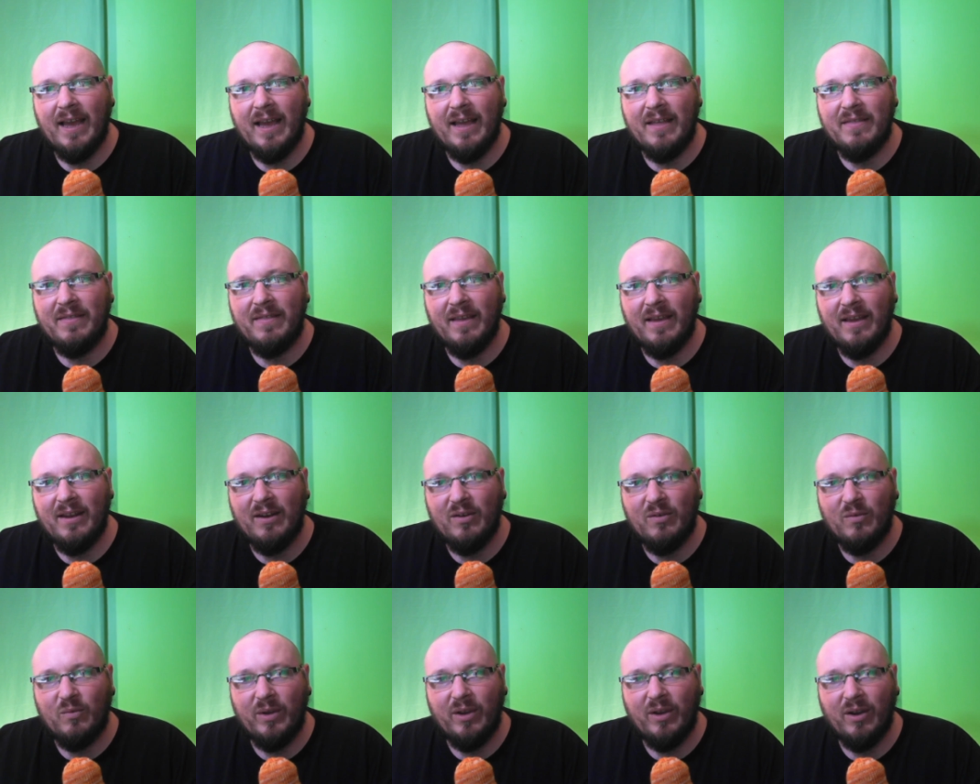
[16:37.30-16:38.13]
And
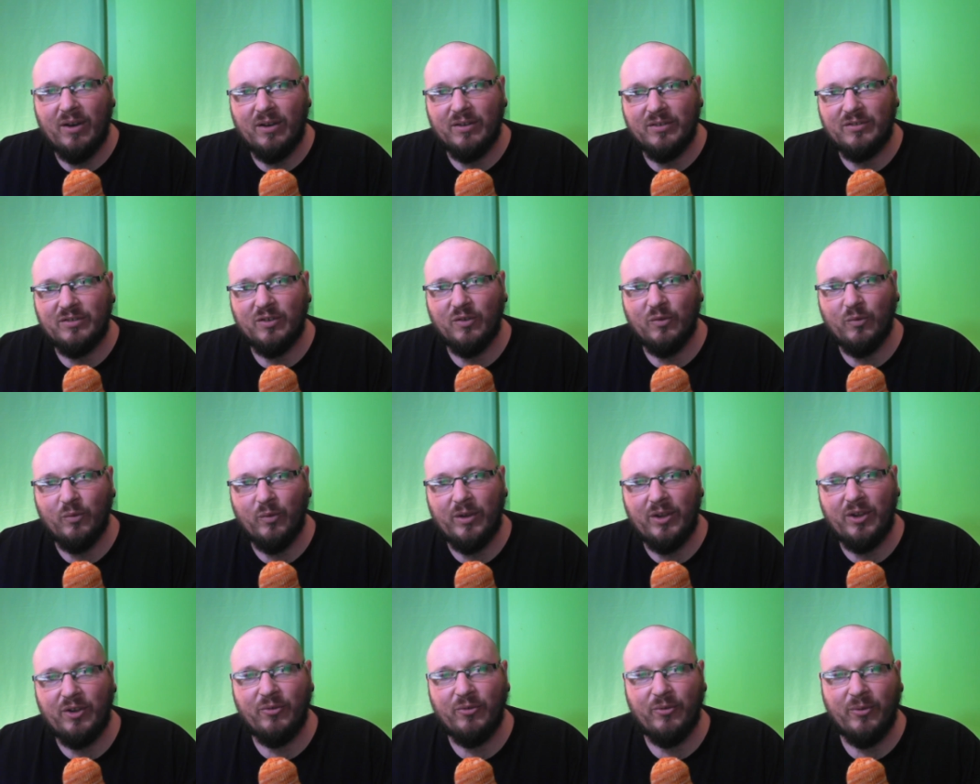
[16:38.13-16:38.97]
then we also
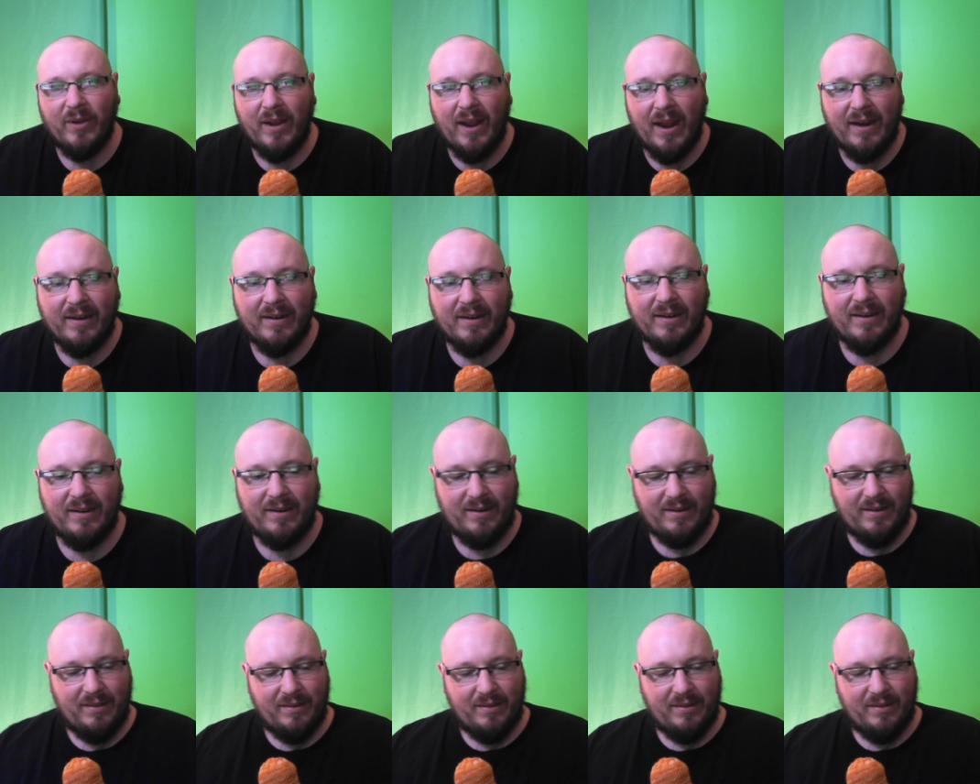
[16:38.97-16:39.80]

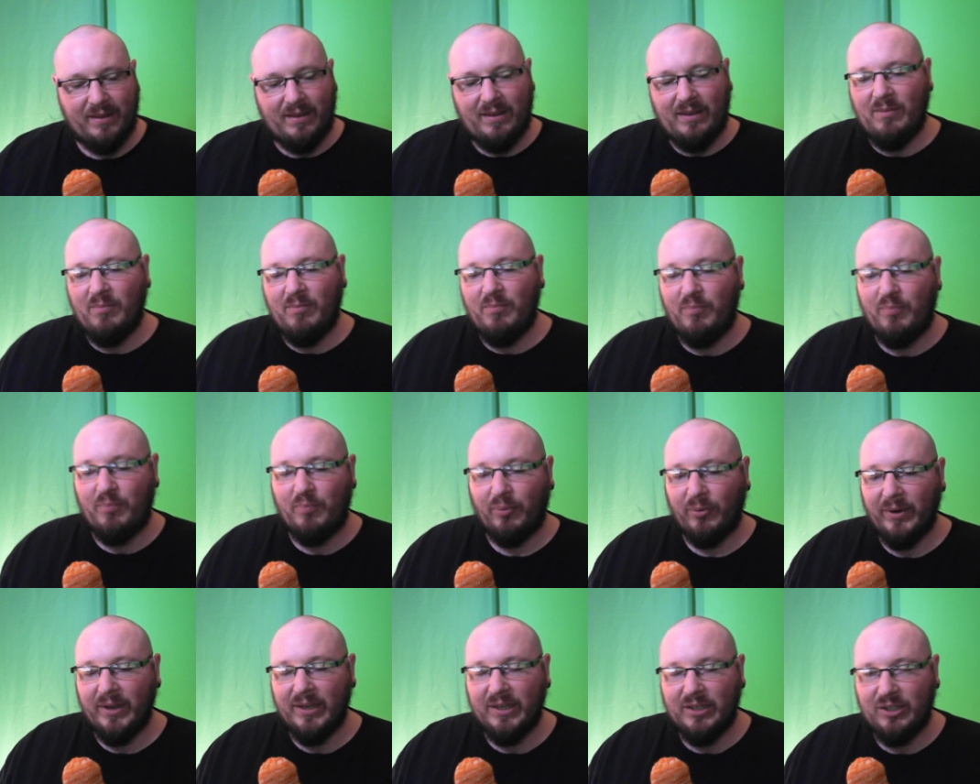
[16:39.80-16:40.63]
recreated the
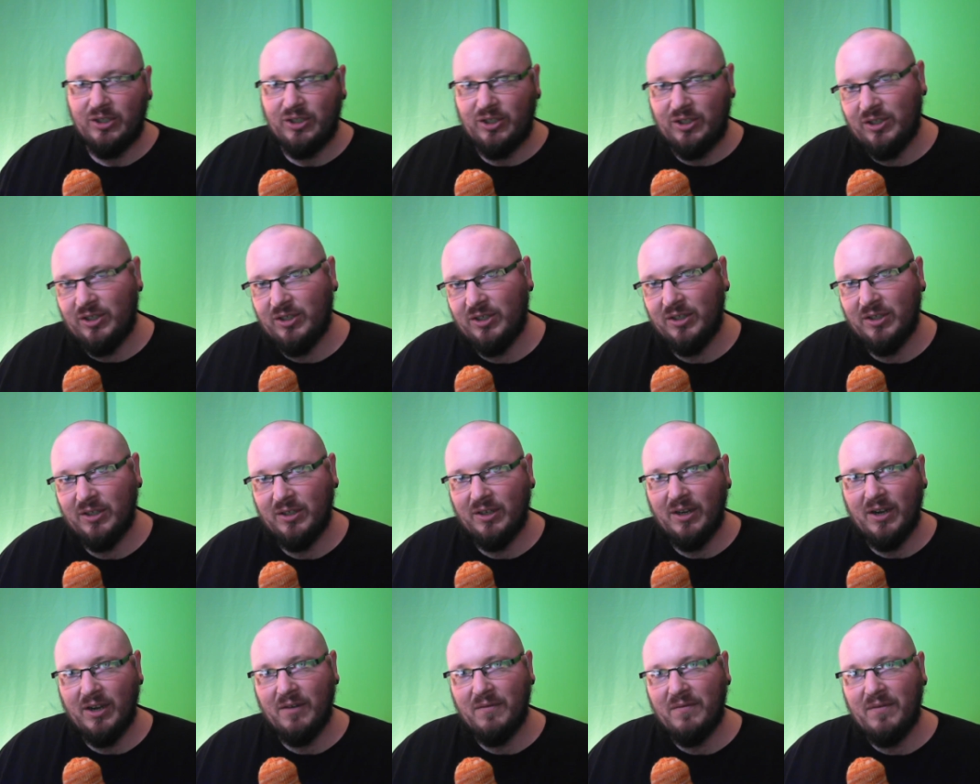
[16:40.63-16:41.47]
bridge
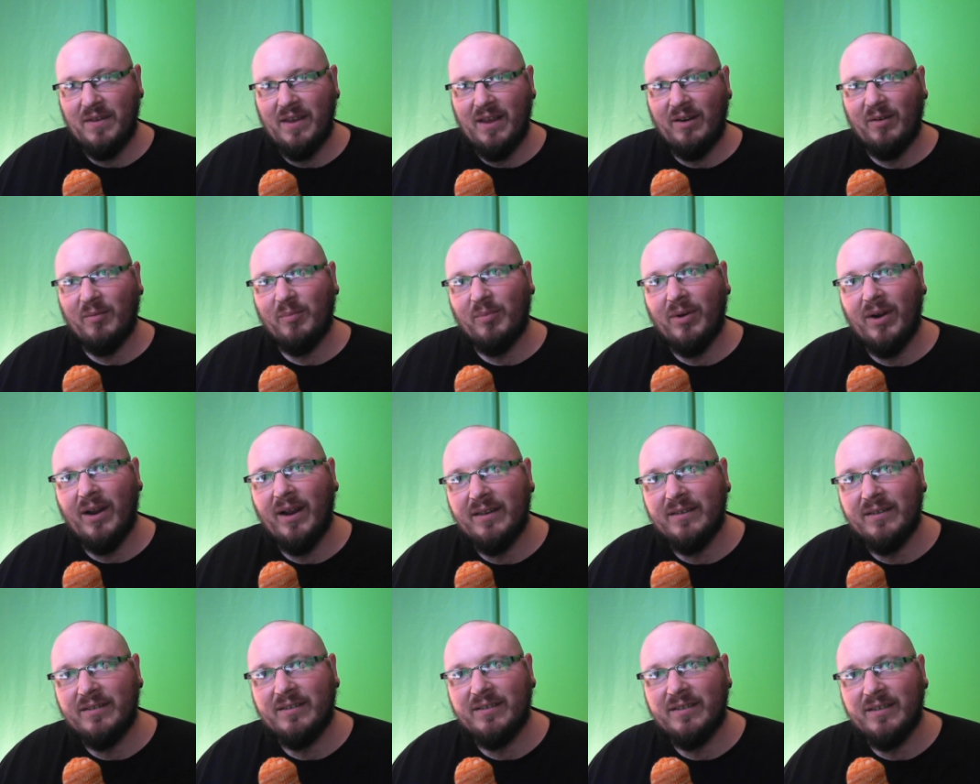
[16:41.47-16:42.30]
of the
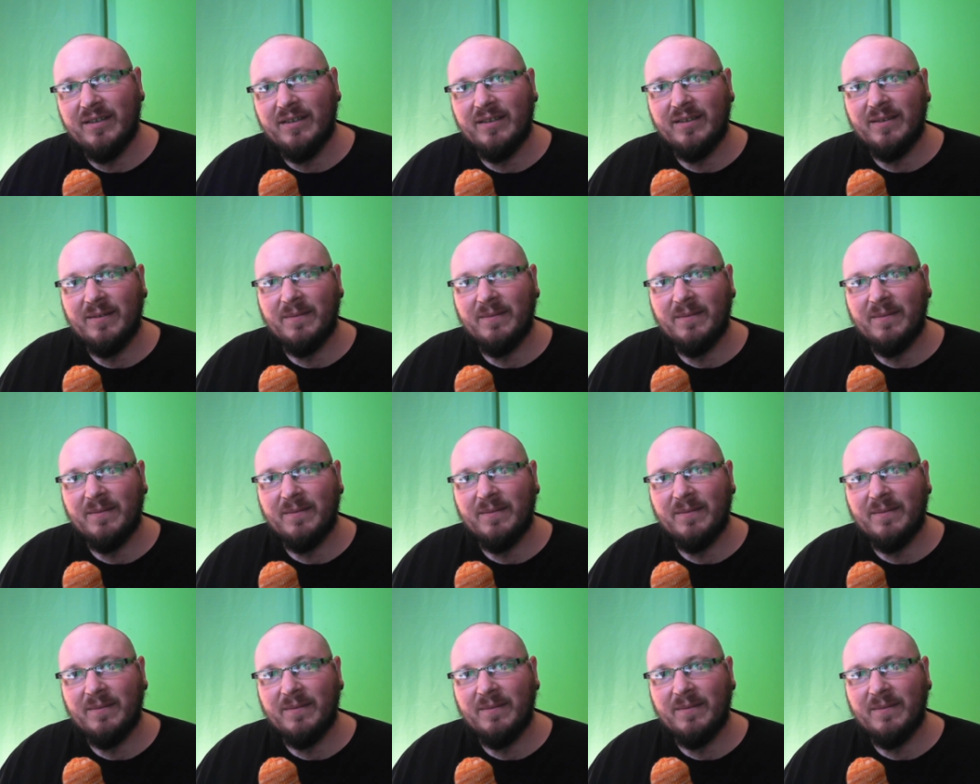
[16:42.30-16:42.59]
Enterprise.